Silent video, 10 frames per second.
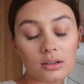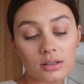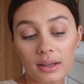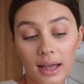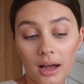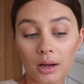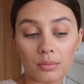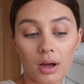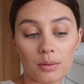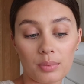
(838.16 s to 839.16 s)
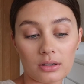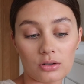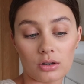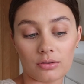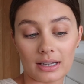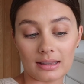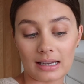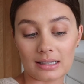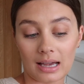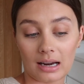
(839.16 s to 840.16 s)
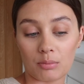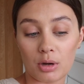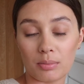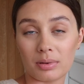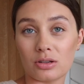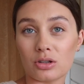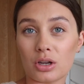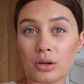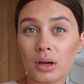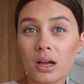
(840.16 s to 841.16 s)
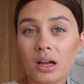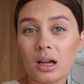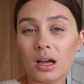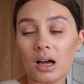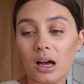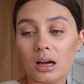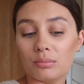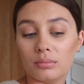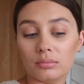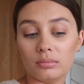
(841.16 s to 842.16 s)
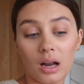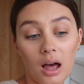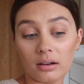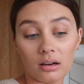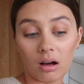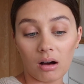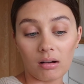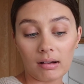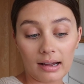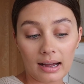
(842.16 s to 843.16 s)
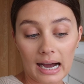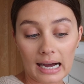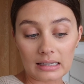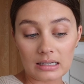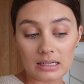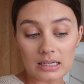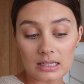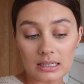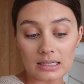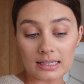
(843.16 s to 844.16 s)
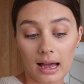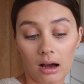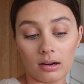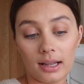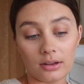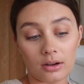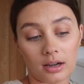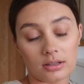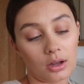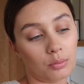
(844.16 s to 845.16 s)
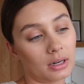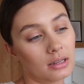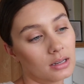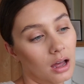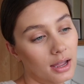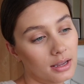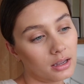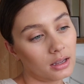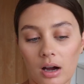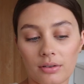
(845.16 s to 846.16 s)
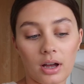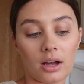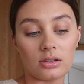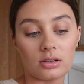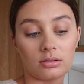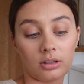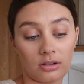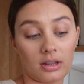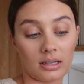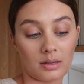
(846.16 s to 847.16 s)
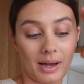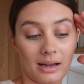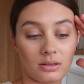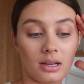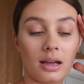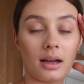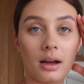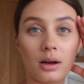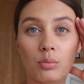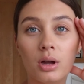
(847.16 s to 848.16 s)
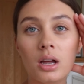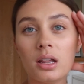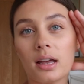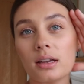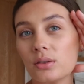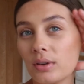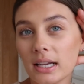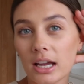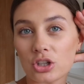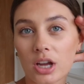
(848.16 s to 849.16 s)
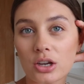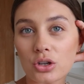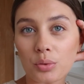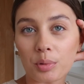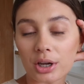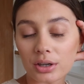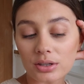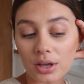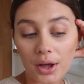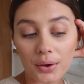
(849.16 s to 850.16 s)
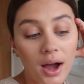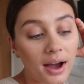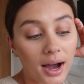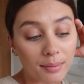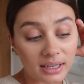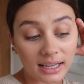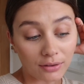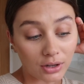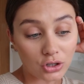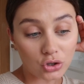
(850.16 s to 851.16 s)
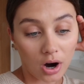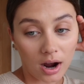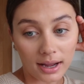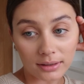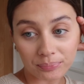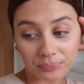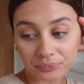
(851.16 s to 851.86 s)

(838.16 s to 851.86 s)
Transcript: So yeah, I'm hoping to read this, and I'm hoping to learn a lot, and yeah, I'll let you guys know what it's like. I've heard good things about it, that it's a really educational book. So I'm gonna give it a try.